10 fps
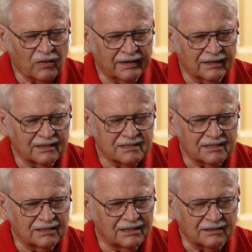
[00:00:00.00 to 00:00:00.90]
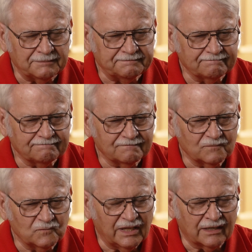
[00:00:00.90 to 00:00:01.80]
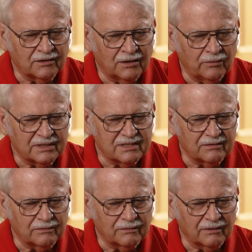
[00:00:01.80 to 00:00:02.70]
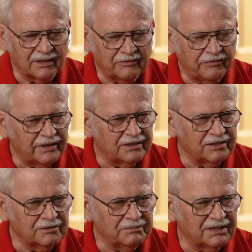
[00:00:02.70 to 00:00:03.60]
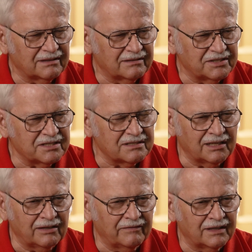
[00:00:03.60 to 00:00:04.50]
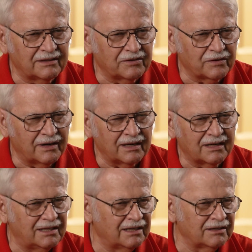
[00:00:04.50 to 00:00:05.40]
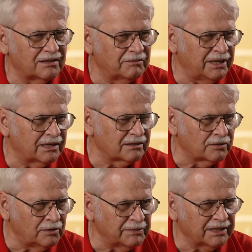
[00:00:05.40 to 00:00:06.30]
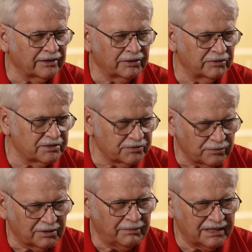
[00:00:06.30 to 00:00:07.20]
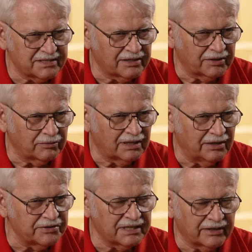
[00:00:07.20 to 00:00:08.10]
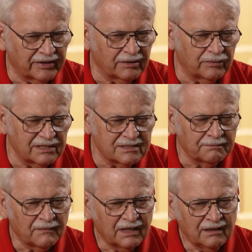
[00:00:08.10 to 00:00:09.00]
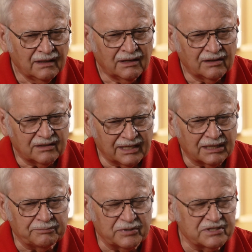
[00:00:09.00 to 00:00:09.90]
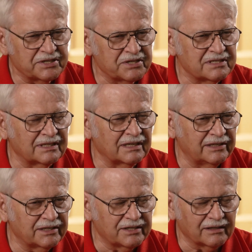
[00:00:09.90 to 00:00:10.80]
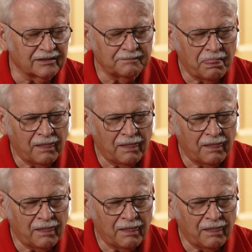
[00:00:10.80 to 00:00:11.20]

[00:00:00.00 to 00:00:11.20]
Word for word: and they said um, they don't know what's where they fled to, but just in the event they try and get into the main cantonment area, which is where the base area, where the housing area was, take up positions in the ditch here.